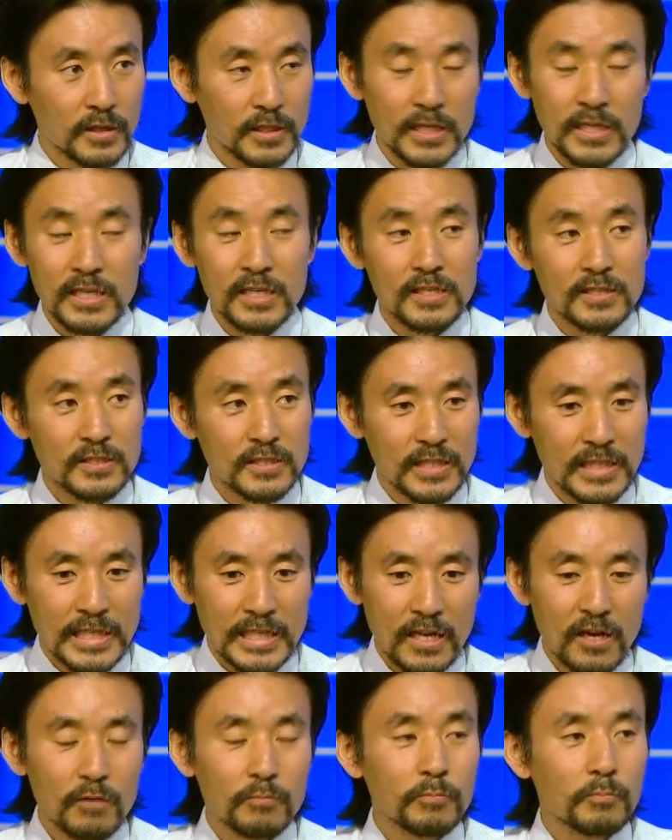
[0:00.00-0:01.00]
It is
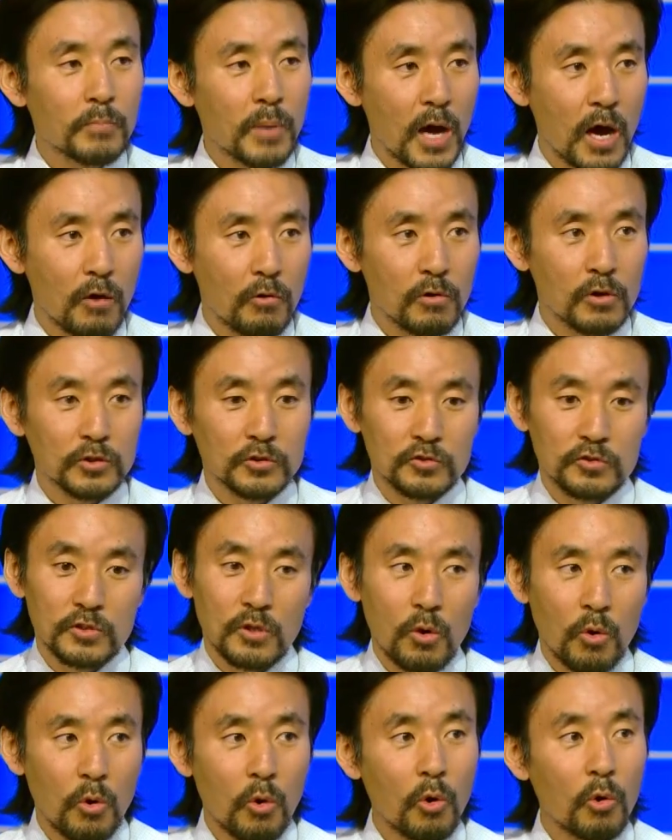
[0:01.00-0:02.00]
enough power to
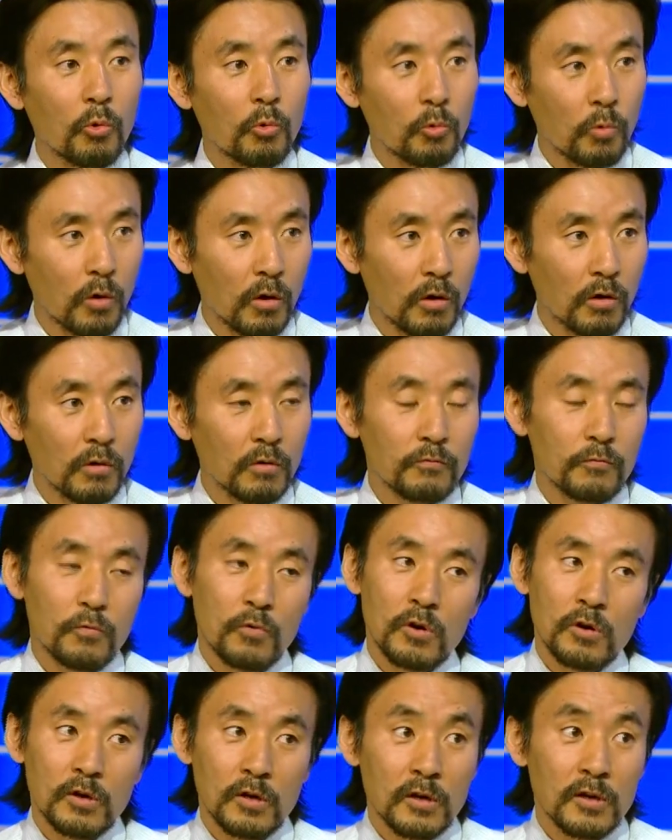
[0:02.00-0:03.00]
the whole world
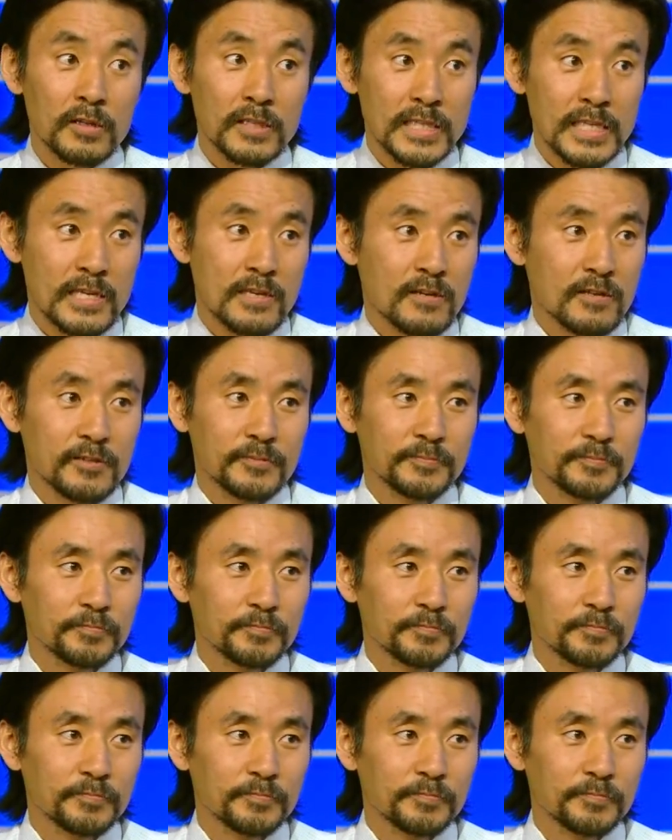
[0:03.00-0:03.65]
for a year.